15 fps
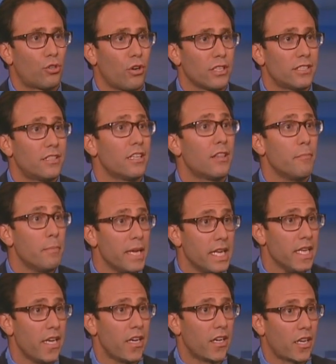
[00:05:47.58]
He trusted the
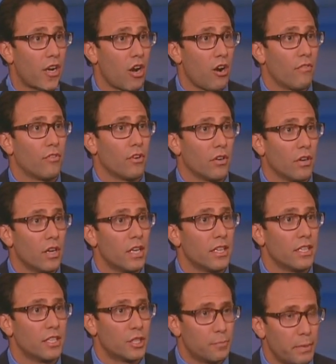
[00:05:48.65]
media to cover
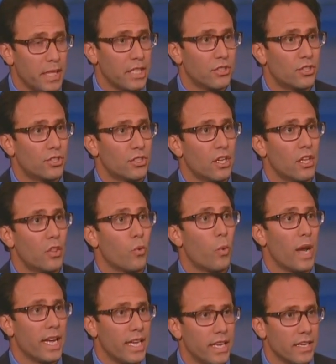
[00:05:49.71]
the speech the
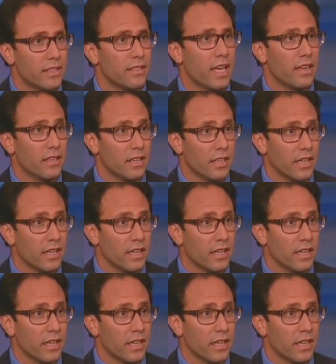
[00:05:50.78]
way he intended.